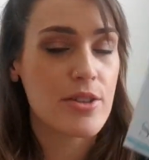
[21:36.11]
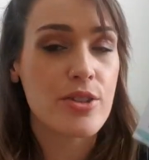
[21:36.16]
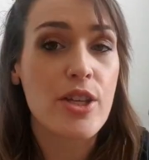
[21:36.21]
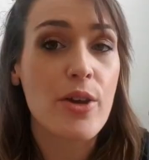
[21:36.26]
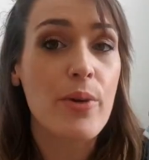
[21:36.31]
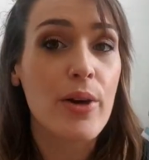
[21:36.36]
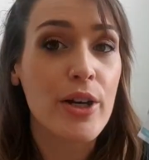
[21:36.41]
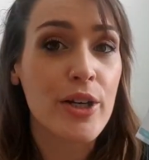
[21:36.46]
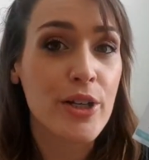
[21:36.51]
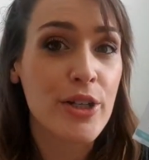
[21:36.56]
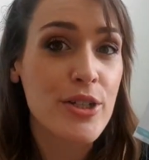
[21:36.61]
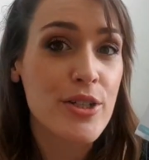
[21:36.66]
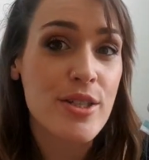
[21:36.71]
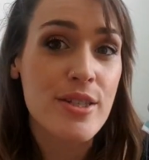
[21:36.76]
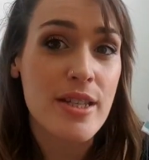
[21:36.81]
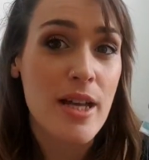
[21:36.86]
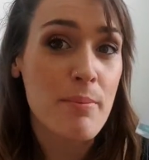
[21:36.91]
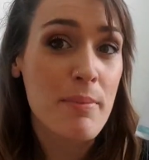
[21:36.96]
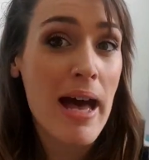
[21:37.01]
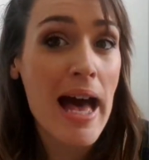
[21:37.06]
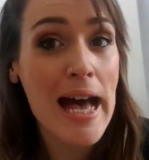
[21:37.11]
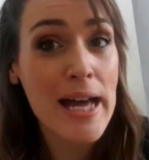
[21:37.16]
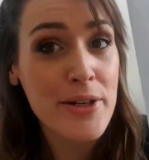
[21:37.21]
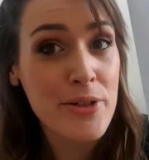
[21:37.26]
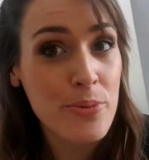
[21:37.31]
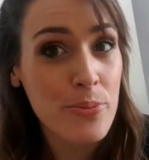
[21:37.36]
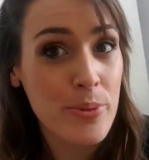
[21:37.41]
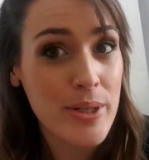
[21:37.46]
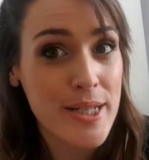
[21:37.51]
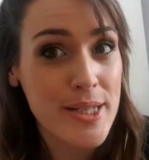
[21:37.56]
So a good summer and
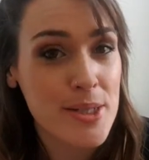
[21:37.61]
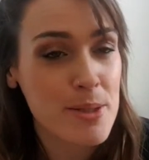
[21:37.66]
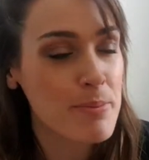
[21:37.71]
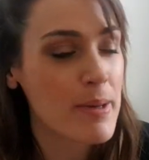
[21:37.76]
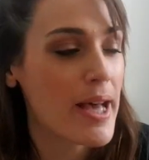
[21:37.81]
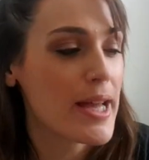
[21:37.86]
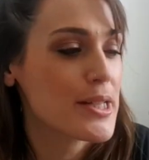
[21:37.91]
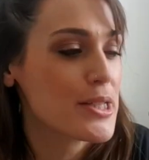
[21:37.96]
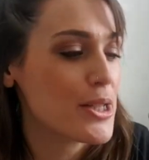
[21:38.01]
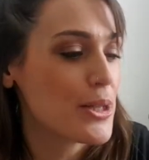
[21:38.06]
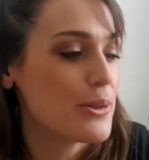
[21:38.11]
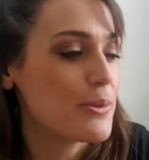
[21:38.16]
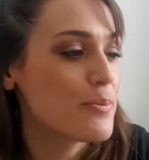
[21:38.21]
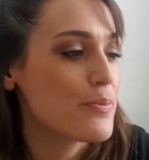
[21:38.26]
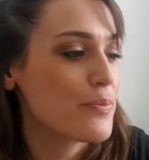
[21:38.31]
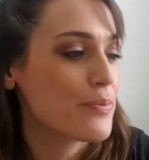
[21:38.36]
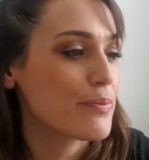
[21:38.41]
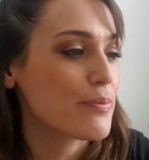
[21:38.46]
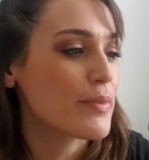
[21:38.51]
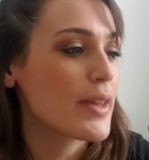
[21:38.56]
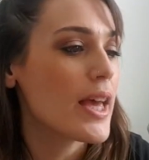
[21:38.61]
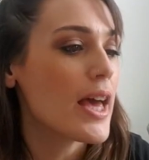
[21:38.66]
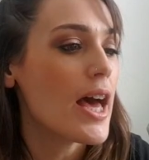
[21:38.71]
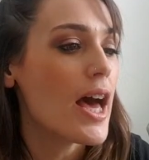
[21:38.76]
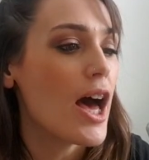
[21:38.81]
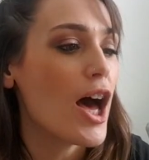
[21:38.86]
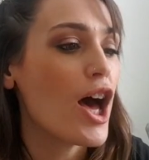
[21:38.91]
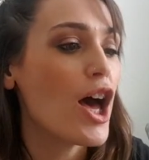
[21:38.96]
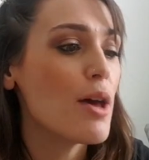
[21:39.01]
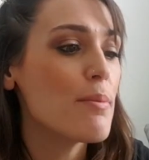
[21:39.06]
a winter pattern.
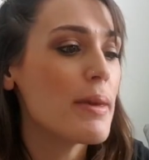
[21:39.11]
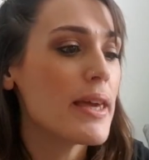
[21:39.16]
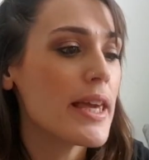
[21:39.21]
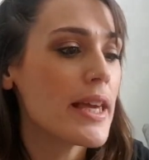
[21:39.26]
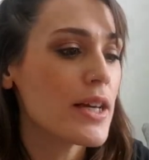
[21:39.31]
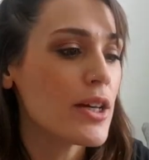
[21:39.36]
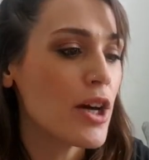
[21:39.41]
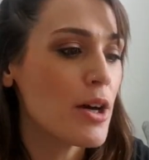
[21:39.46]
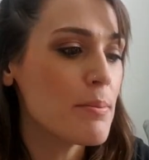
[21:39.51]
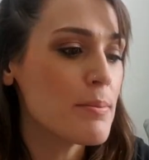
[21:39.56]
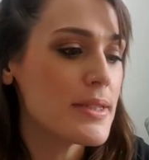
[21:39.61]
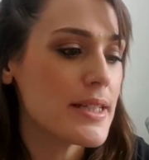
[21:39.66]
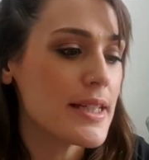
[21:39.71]
It comes